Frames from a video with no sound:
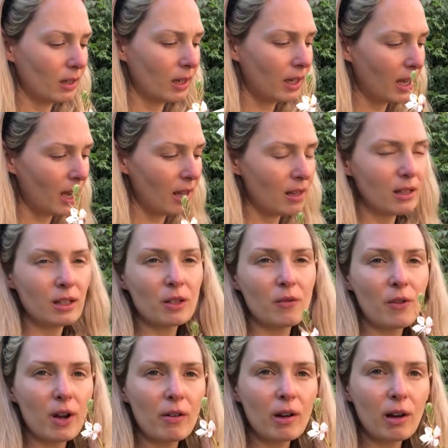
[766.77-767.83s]
Again, it's
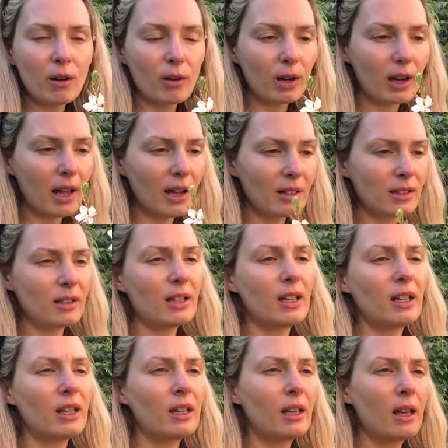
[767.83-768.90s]
very long
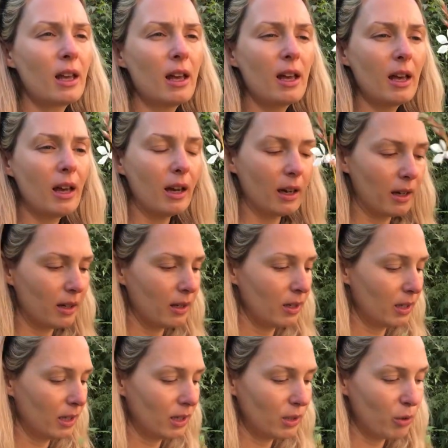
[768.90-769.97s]
lasting,
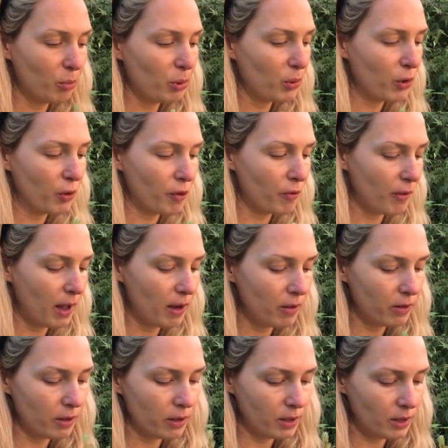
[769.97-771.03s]
it's got beautiful
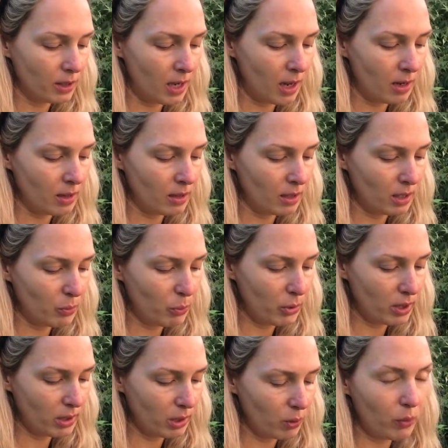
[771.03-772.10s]
flowers, and it
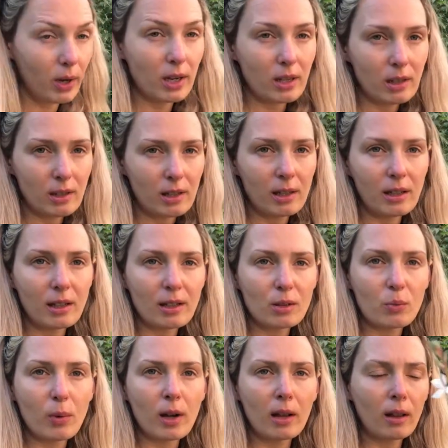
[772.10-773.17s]
spreads quite easily
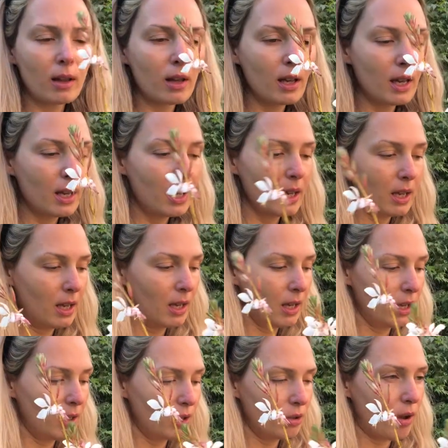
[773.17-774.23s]
as well,
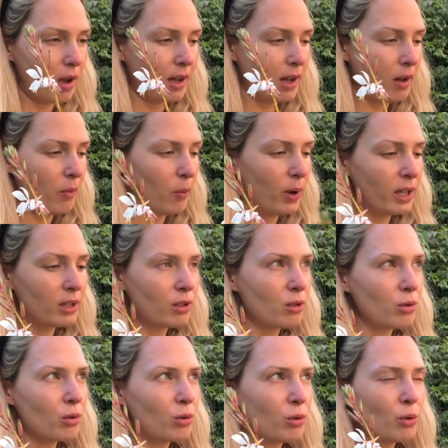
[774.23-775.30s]
so I can't wait
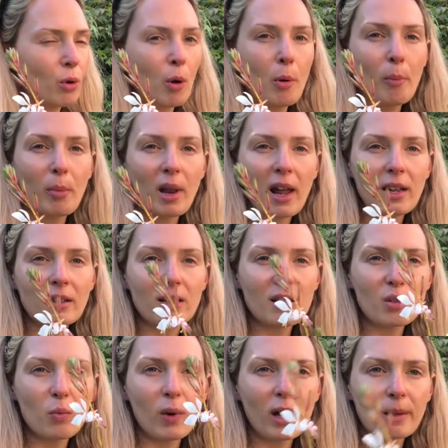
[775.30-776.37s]
to plant
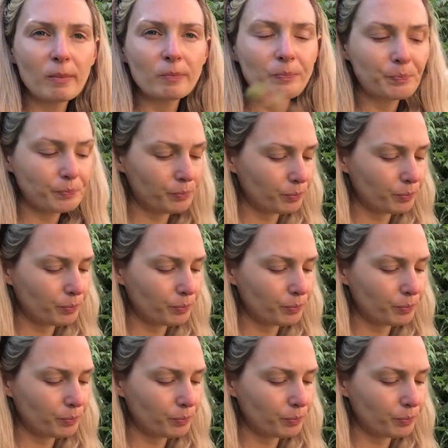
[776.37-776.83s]
this one.